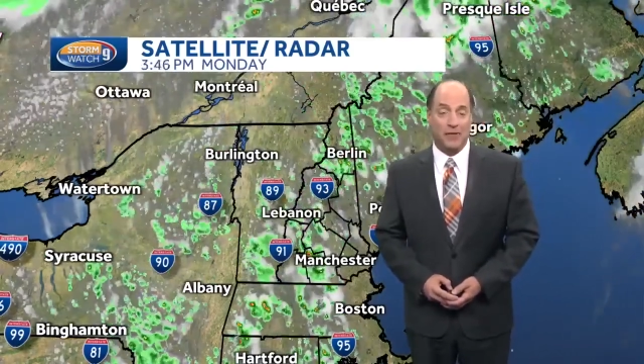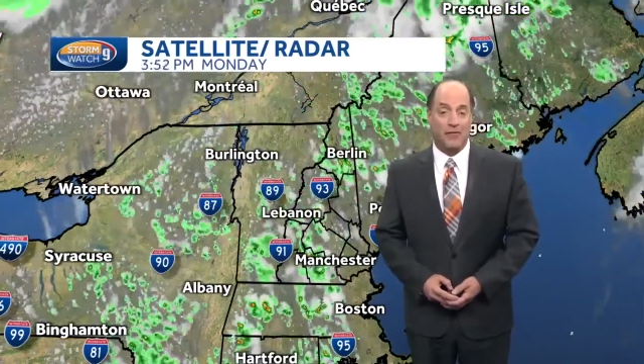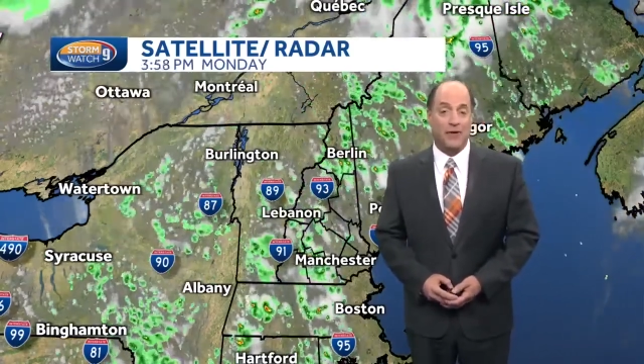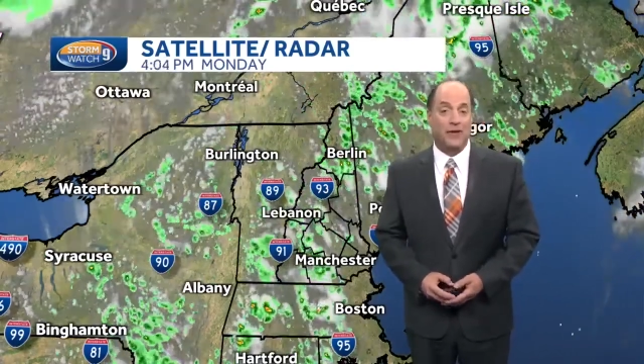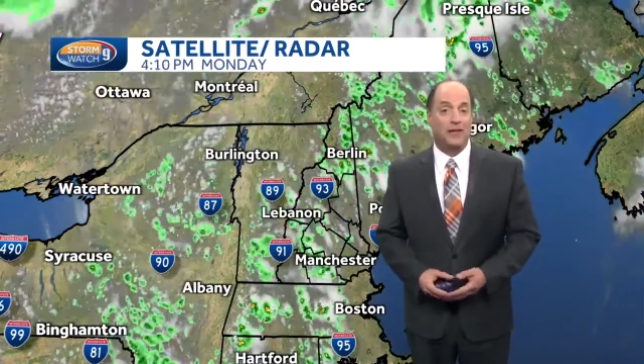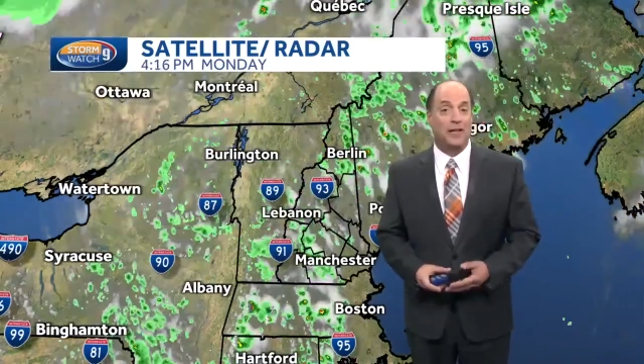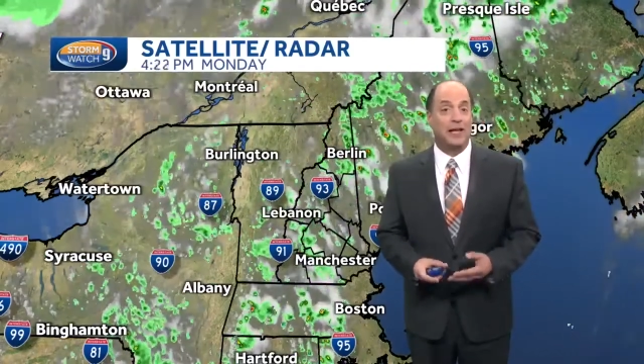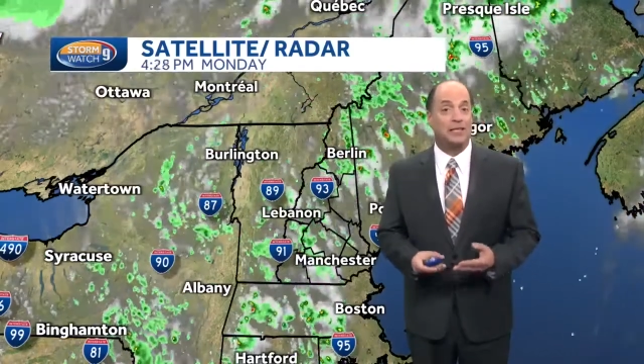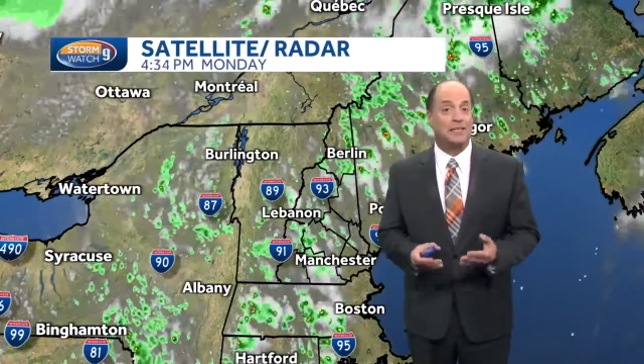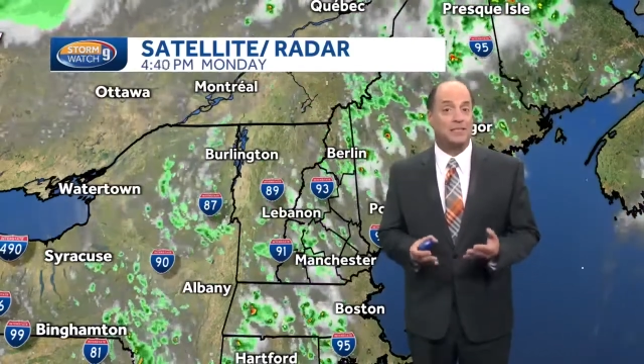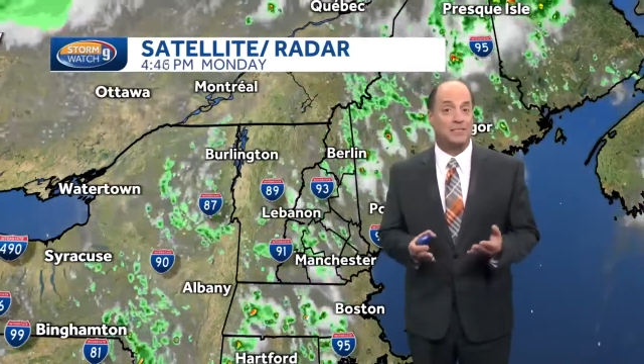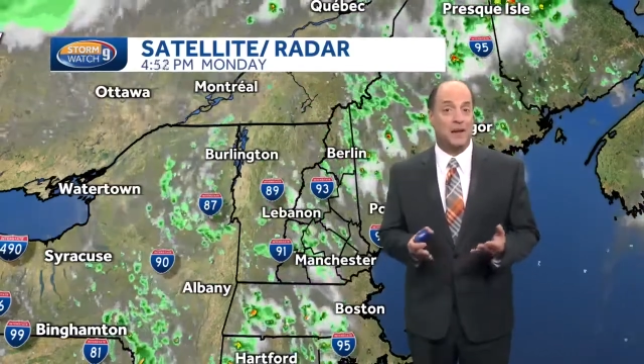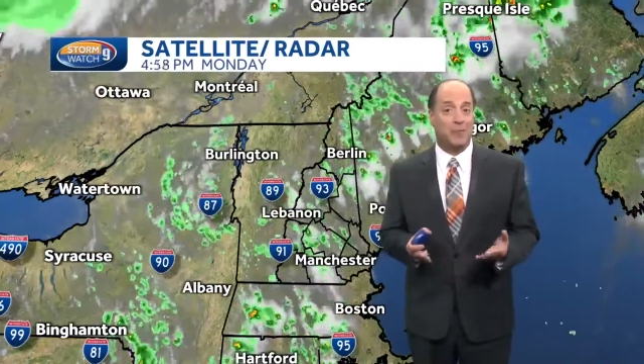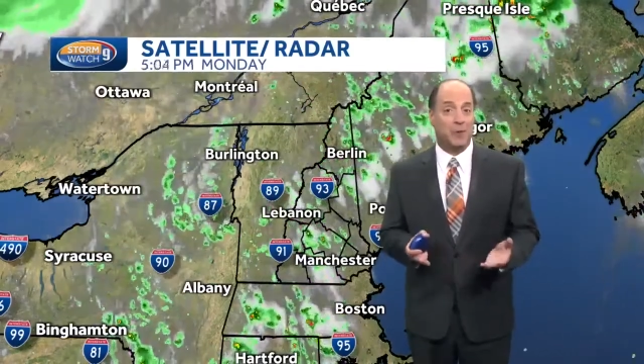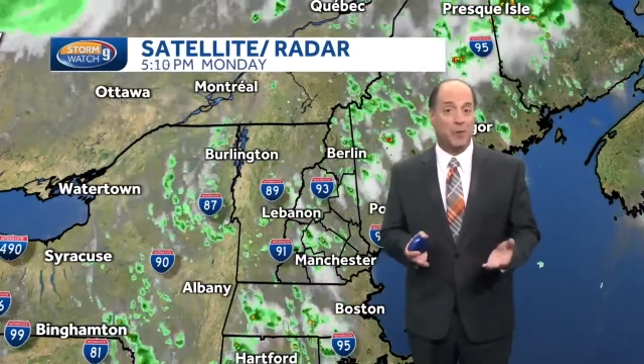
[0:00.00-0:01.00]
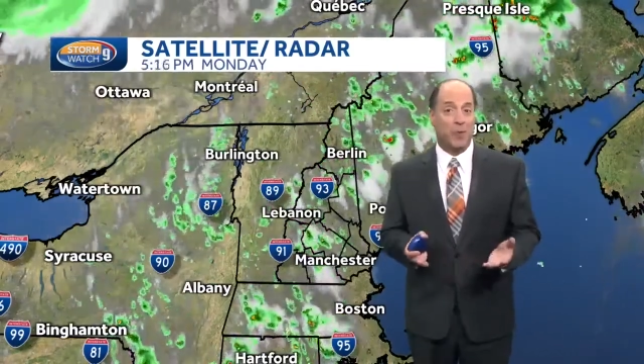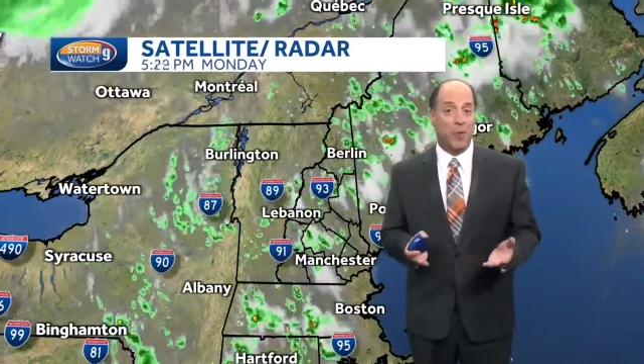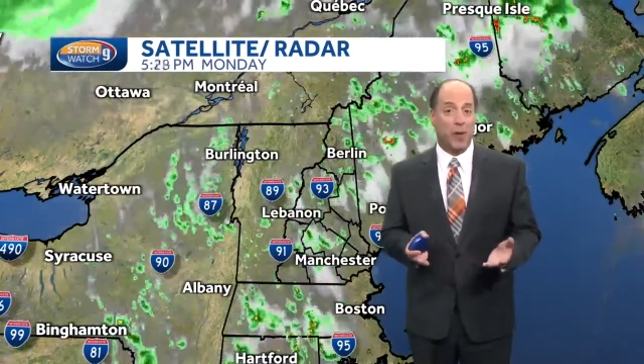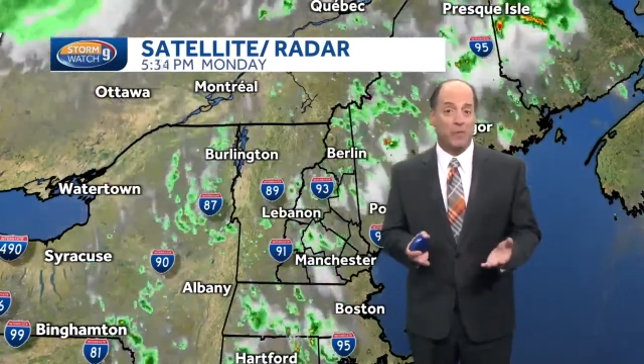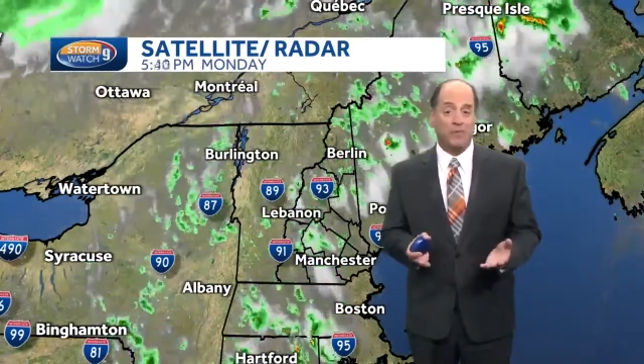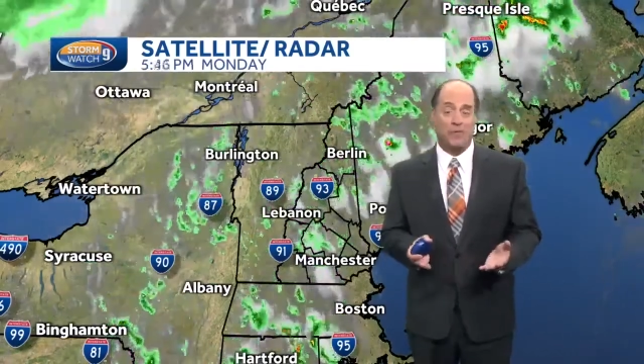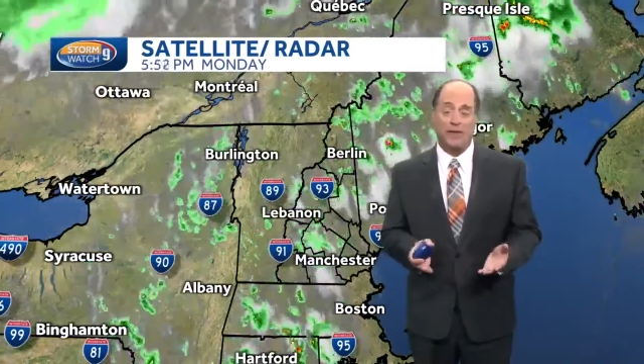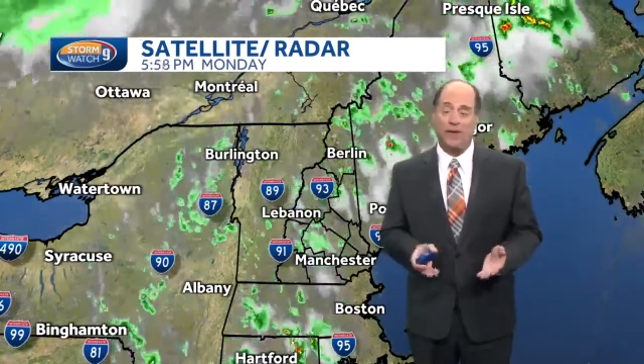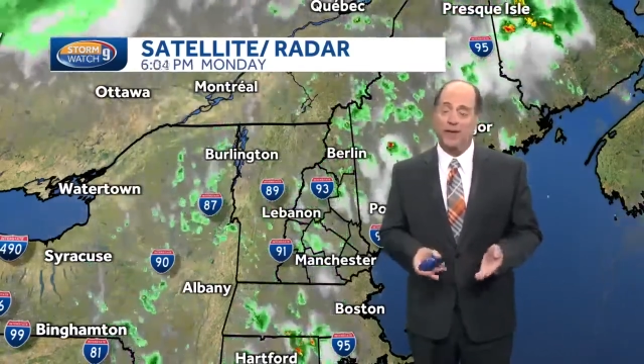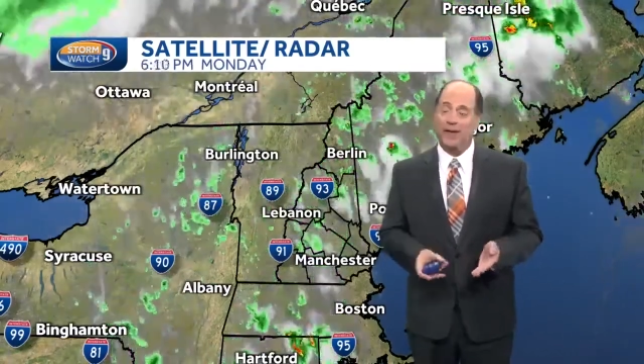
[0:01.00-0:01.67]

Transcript: If you like summer warmth,